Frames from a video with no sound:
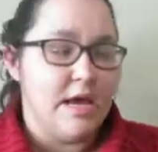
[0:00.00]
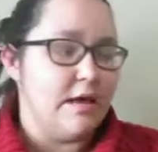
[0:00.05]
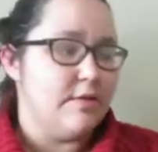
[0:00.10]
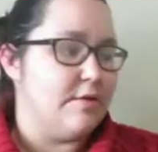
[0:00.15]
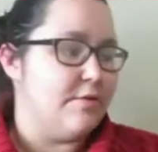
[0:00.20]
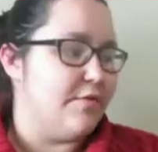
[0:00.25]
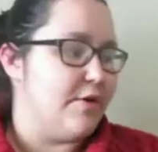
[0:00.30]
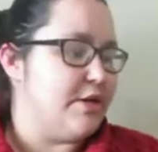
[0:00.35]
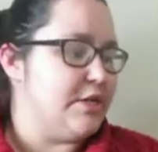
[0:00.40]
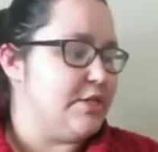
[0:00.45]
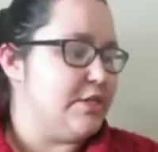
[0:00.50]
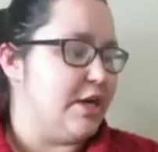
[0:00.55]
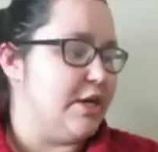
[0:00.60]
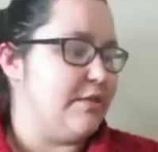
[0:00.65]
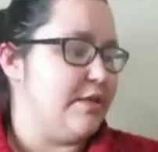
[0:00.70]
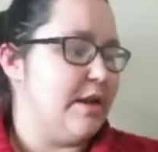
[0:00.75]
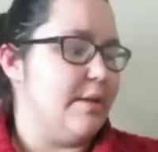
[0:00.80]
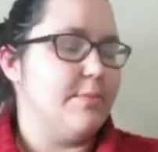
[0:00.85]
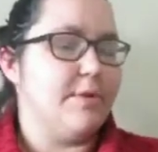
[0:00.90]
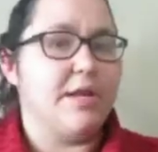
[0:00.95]
And the first
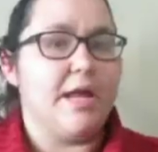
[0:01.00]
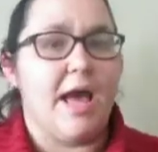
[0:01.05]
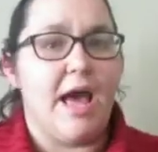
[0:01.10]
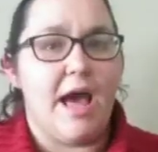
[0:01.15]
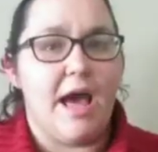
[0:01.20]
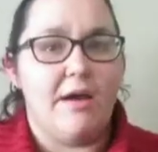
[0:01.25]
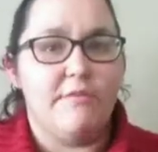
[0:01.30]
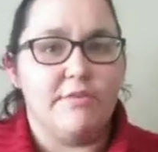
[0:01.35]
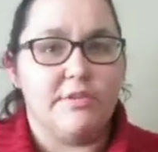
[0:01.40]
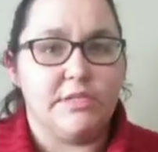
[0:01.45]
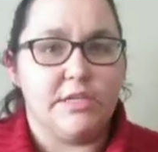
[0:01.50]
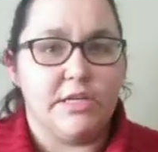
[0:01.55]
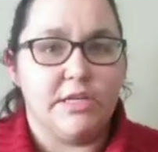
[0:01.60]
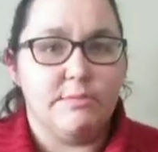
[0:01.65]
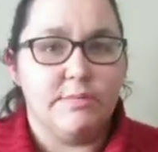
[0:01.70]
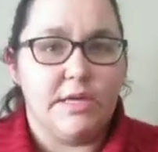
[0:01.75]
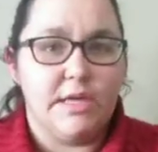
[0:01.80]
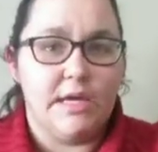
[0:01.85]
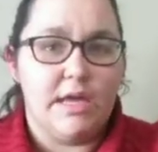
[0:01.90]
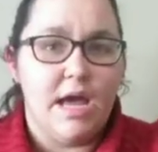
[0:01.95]
shirt that I'm going to have is going
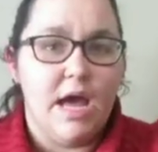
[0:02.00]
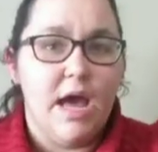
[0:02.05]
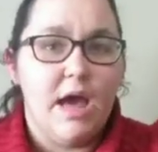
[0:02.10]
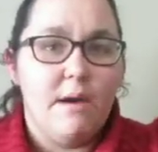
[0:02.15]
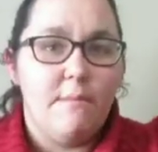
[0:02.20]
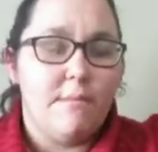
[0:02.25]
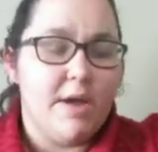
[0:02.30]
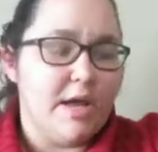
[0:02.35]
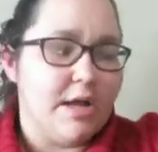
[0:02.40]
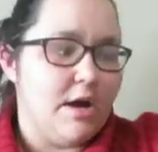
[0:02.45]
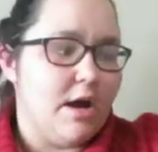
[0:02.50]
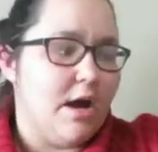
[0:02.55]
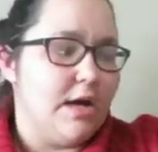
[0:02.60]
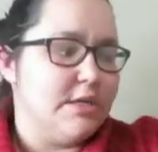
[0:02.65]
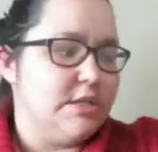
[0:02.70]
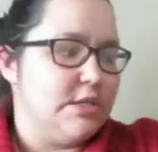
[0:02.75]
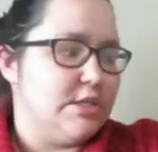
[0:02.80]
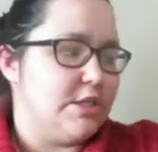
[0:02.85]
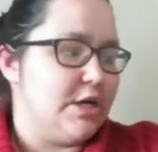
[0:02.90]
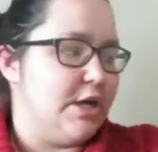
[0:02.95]
to be my
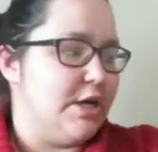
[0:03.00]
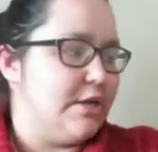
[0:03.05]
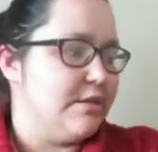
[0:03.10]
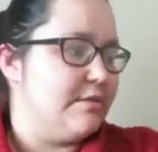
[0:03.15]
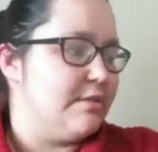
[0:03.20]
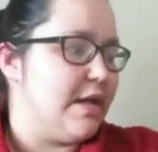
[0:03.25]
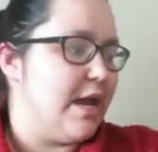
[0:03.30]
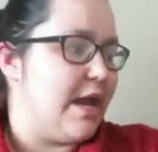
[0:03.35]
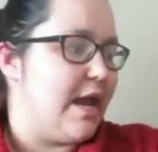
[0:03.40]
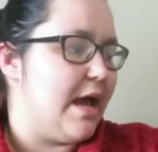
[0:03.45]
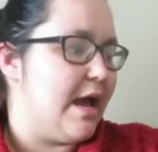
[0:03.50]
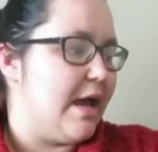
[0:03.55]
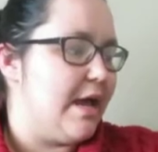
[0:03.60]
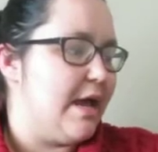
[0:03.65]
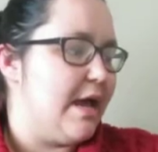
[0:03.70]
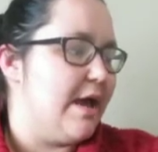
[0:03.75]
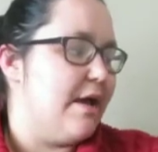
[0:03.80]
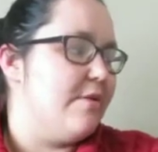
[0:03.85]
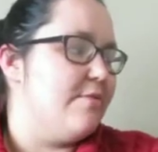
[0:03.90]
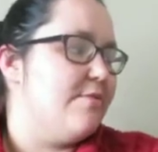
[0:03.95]
cotton shirt that I
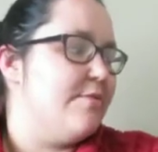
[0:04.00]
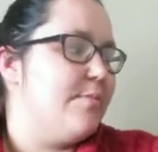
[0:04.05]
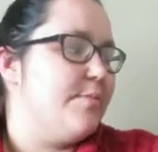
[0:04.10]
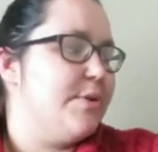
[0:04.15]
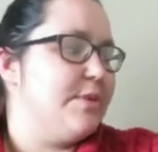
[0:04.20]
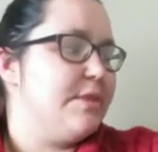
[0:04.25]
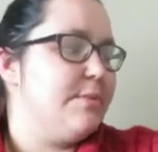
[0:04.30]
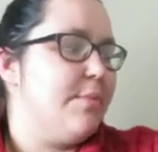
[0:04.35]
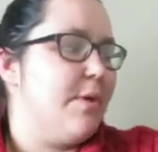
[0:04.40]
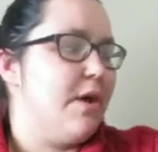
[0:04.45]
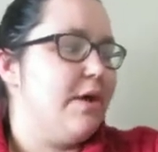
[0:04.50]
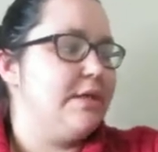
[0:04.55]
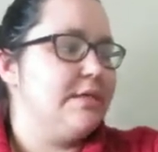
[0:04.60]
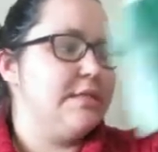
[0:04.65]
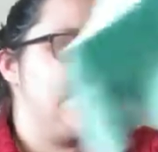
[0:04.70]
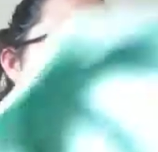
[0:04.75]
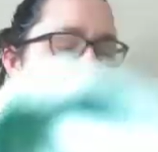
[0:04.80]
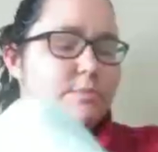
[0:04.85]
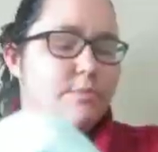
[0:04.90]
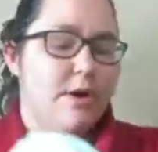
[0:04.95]
have put the
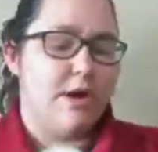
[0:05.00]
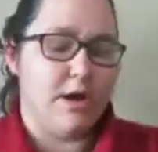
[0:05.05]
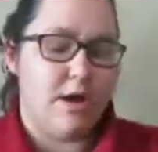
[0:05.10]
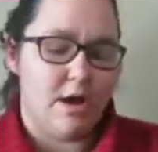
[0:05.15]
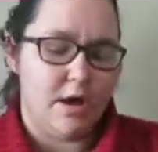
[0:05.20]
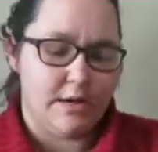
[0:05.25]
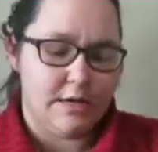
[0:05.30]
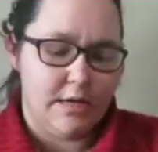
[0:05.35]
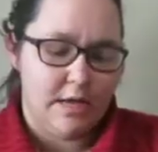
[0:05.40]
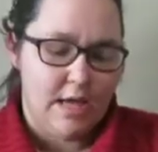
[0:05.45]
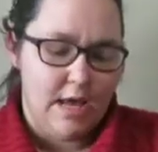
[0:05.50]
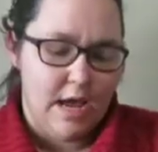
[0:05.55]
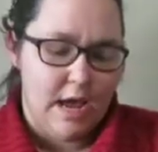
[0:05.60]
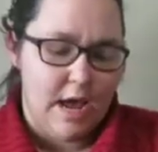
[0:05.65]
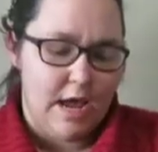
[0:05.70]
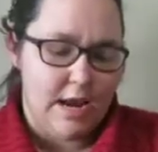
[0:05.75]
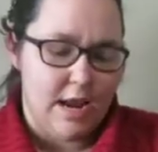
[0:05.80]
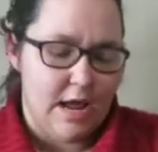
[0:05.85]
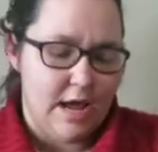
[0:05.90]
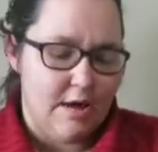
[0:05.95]
poly-t spray on,
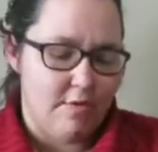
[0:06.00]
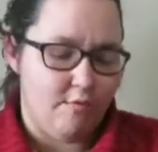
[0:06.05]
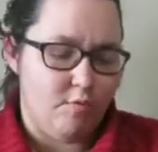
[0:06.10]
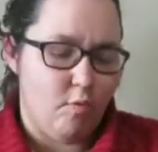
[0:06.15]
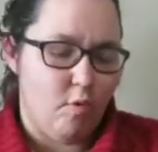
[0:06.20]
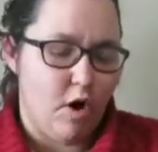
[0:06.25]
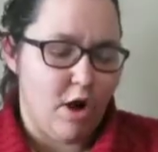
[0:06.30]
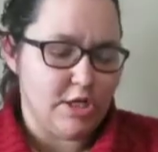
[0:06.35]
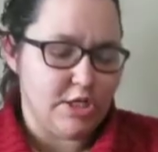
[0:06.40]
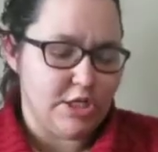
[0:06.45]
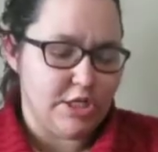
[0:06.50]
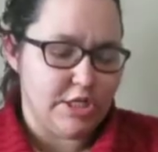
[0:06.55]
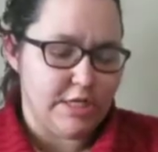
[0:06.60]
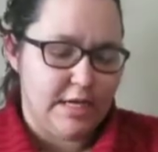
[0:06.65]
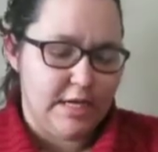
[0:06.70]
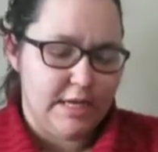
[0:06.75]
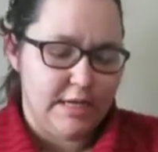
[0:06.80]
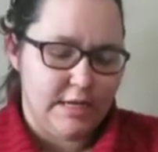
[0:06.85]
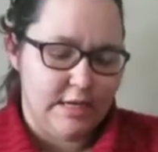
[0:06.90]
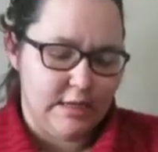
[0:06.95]
and I have washed
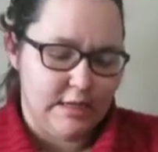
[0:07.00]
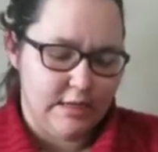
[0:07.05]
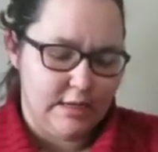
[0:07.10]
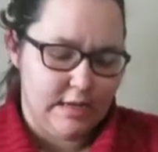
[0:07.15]
it.